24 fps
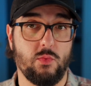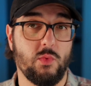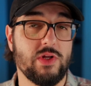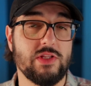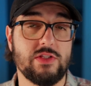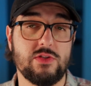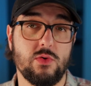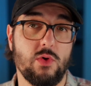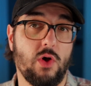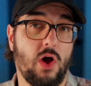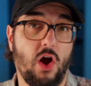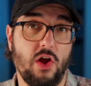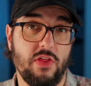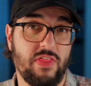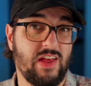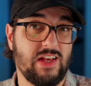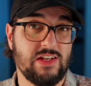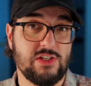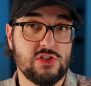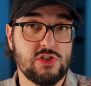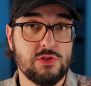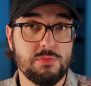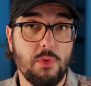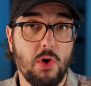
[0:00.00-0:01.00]
What are
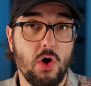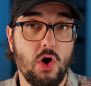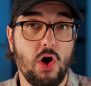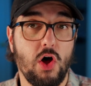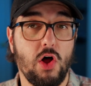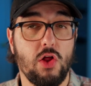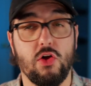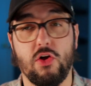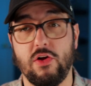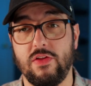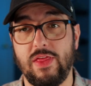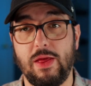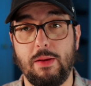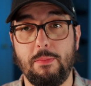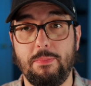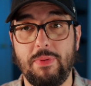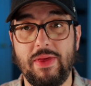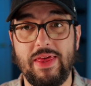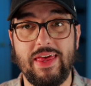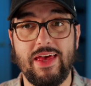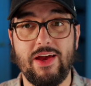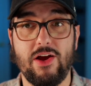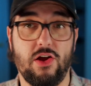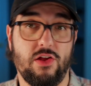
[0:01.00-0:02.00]
they small? Are they
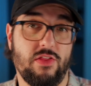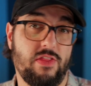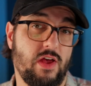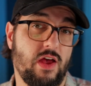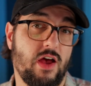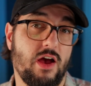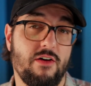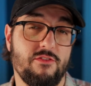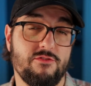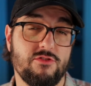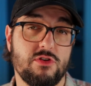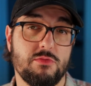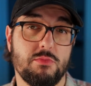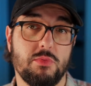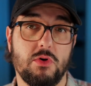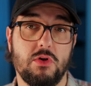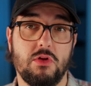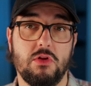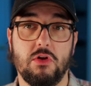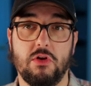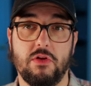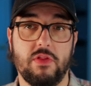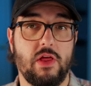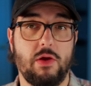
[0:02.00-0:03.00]
big? Are they comfortable?
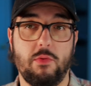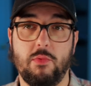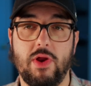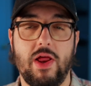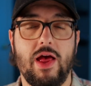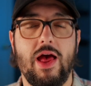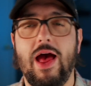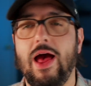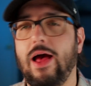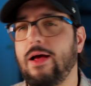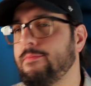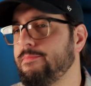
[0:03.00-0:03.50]
Are they what?